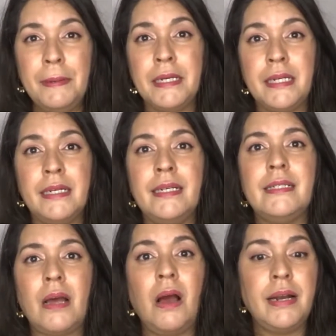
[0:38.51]
opinion
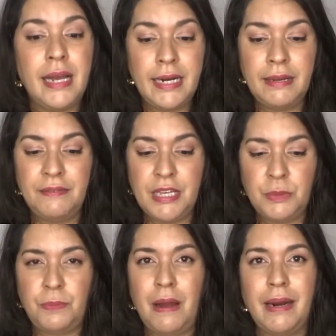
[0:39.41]
is on any of
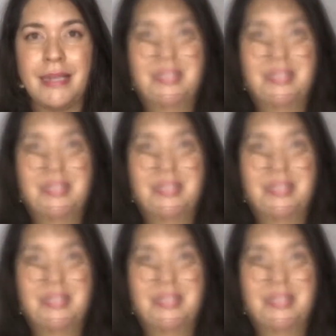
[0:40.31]
these products.